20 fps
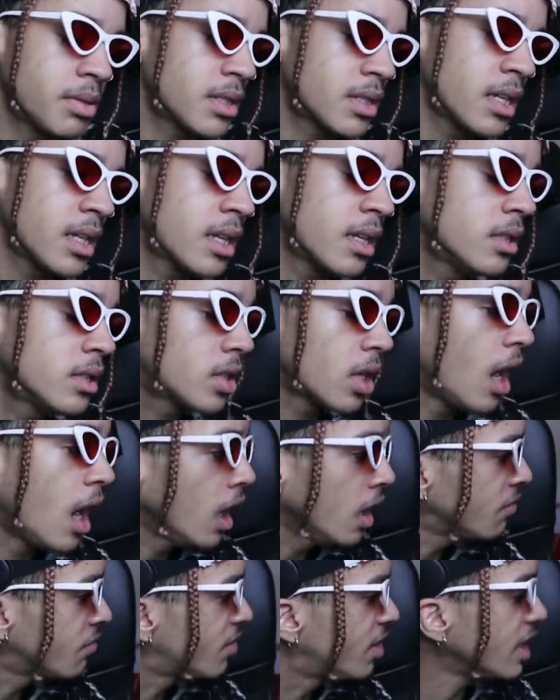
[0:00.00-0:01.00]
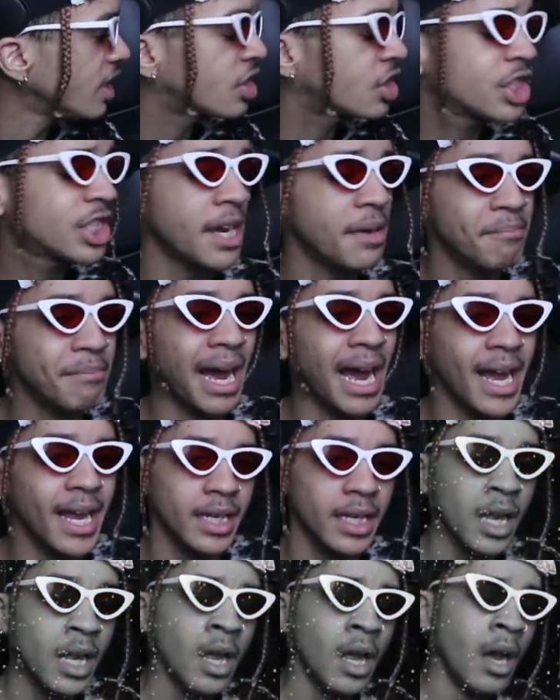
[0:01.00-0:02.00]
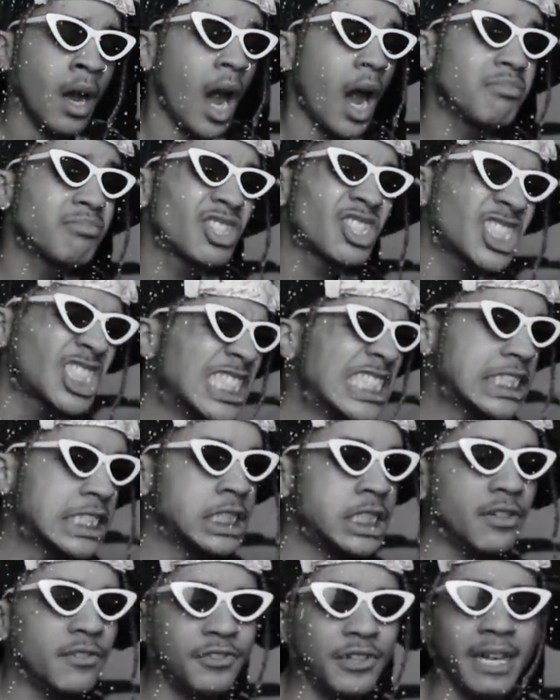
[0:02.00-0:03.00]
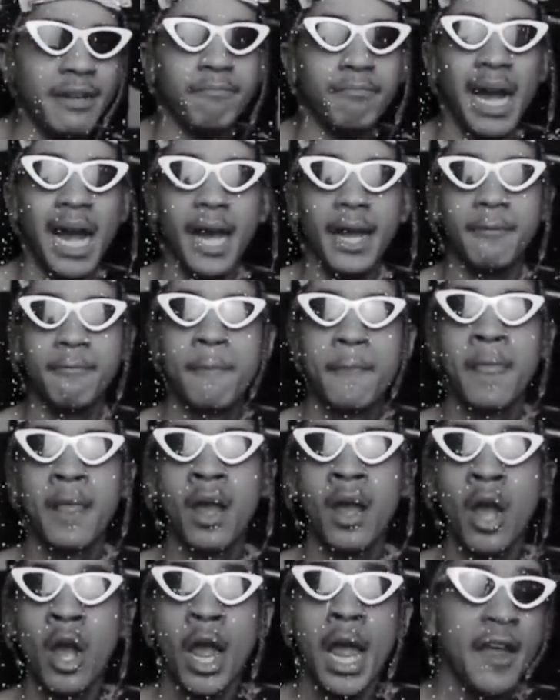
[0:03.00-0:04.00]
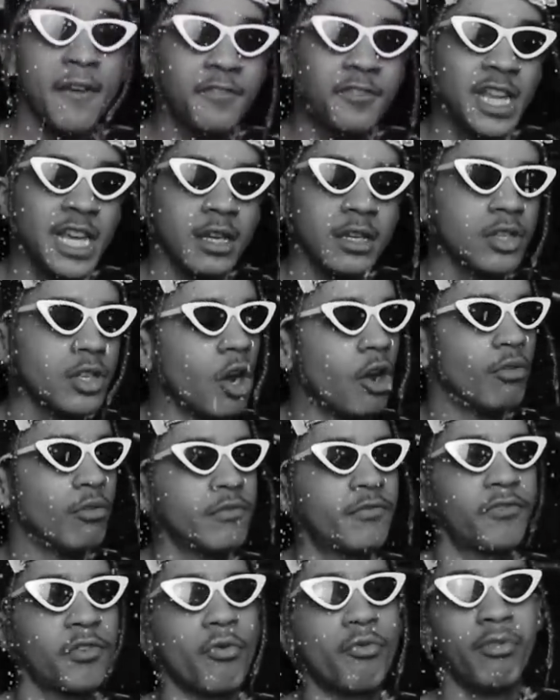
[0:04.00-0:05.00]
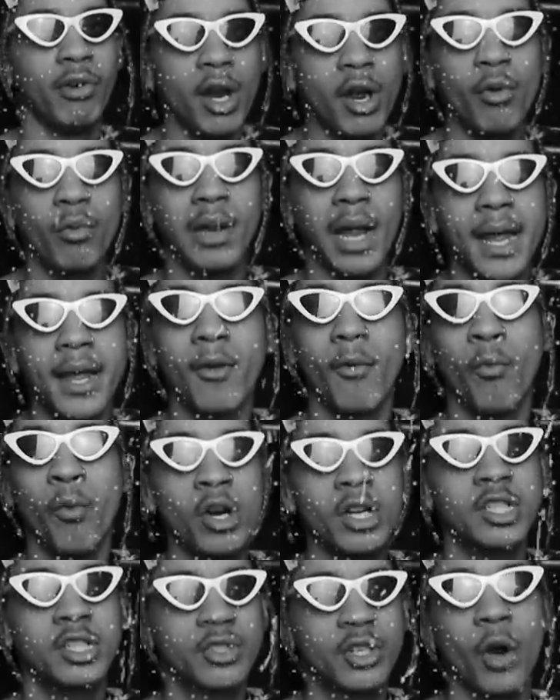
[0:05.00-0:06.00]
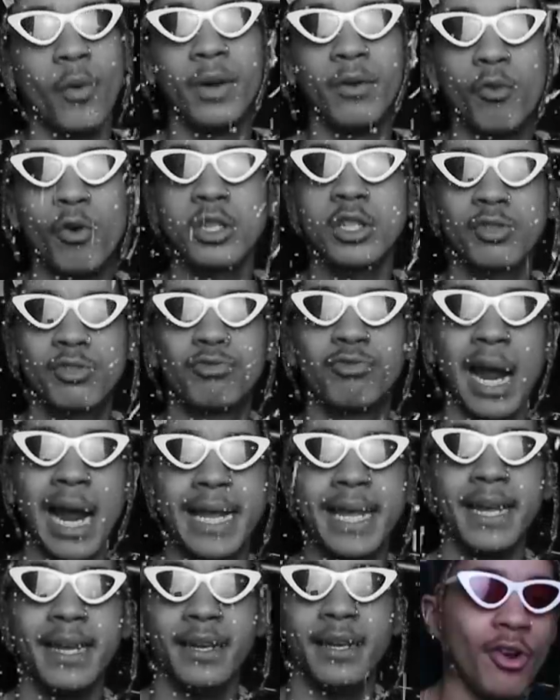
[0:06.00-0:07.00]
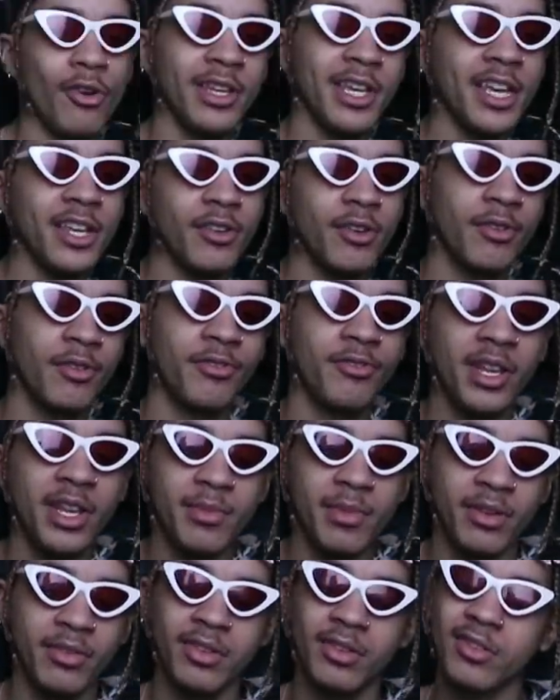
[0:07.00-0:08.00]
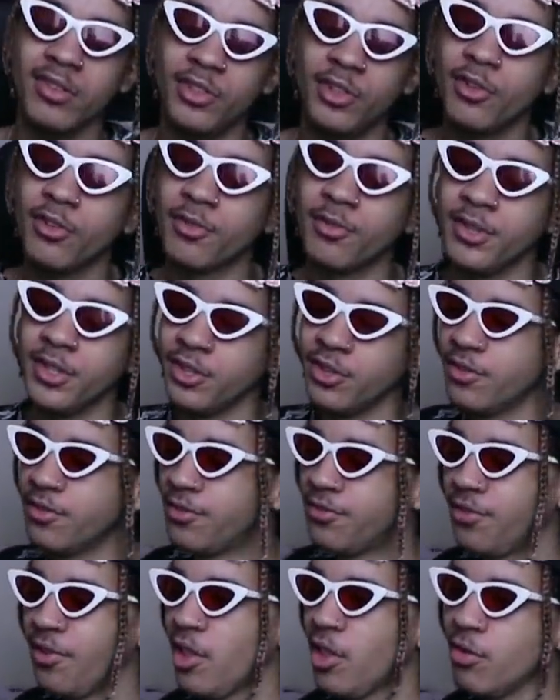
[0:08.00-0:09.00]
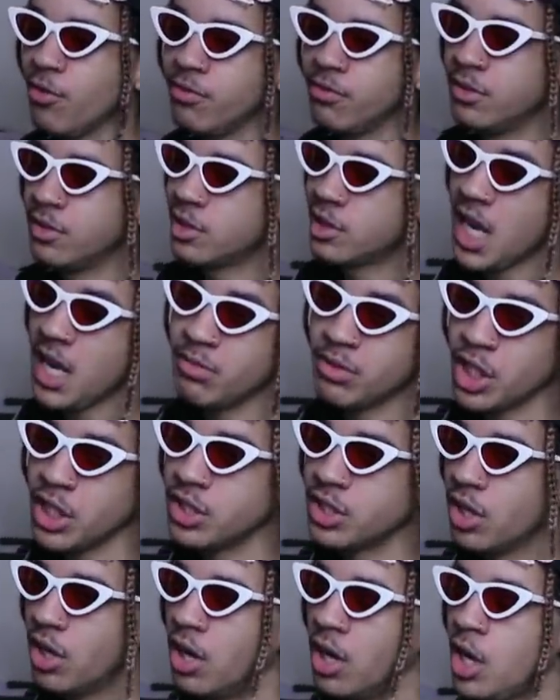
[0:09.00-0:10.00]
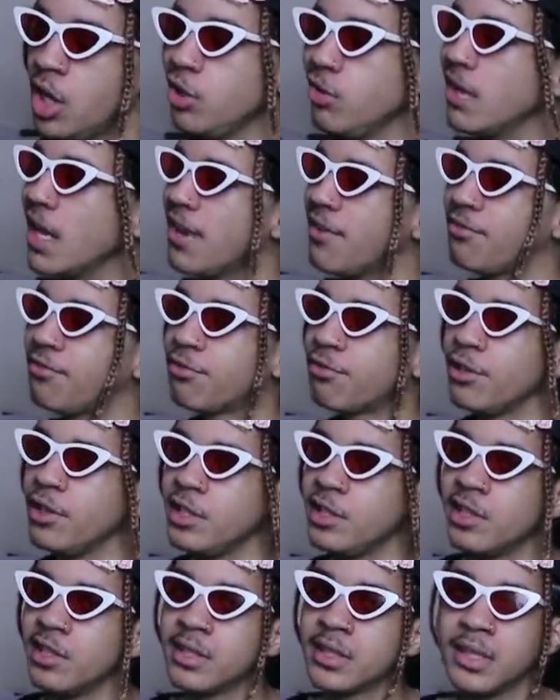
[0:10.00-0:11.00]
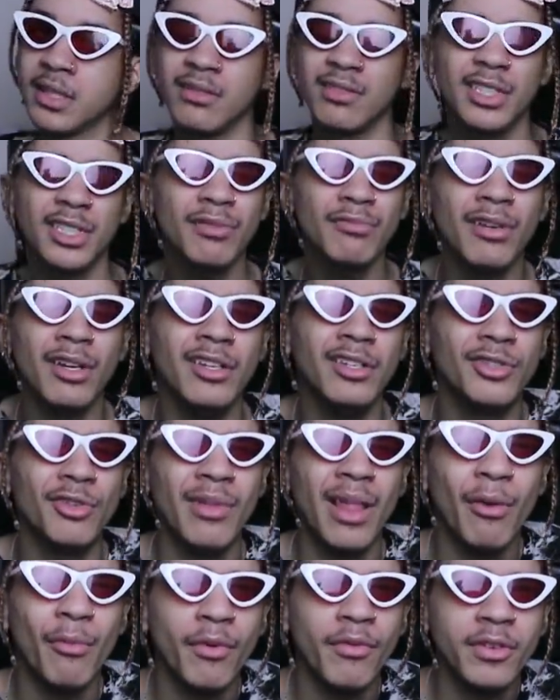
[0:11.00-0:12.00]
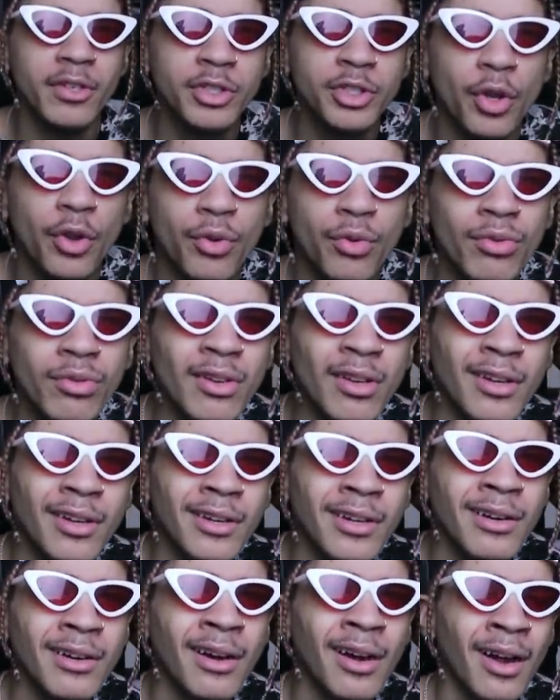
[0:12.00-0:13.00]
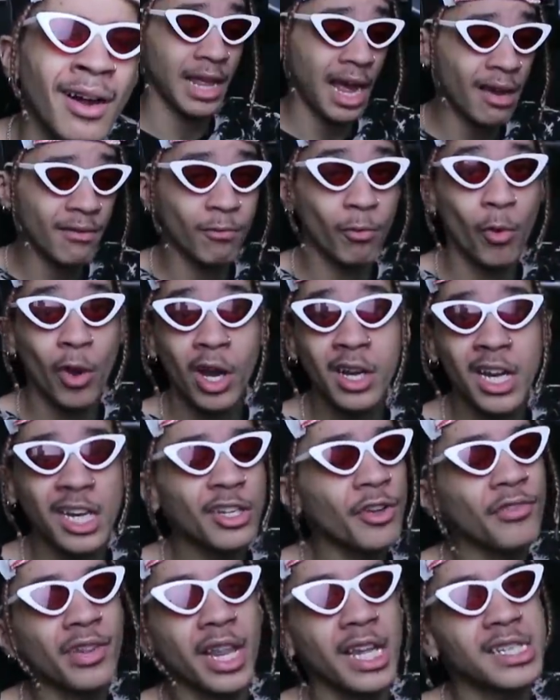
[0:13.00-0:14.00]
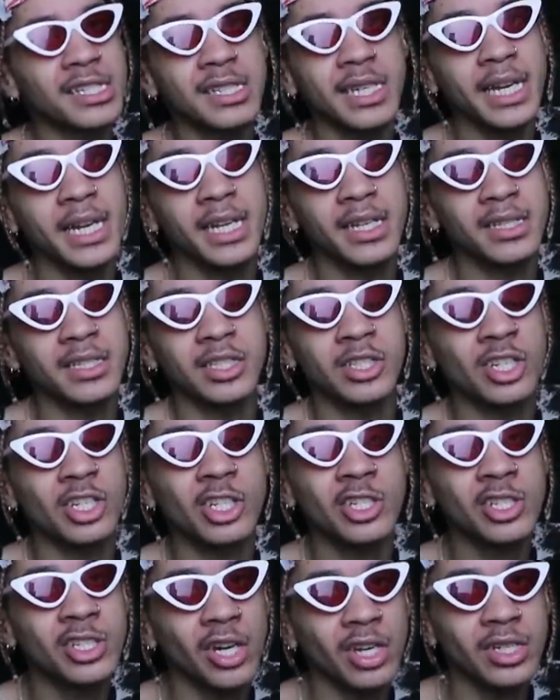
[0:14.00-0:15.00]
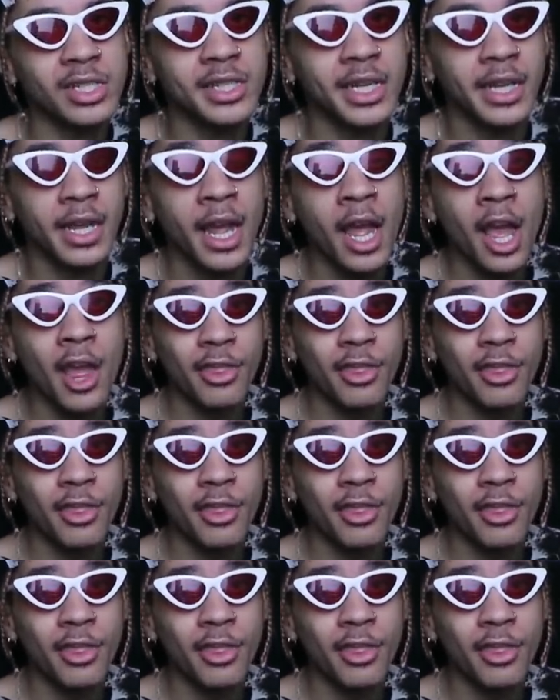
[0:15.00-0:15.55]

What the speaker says: I'm sick and tired of this shit, man. I'm sick of it, man. What's cracking? Oh yeah, you're a female. You're a fellow same gender. You get free discount. She wouldn't do that with a dude. That word, I don't even like saying it because it's disgusting.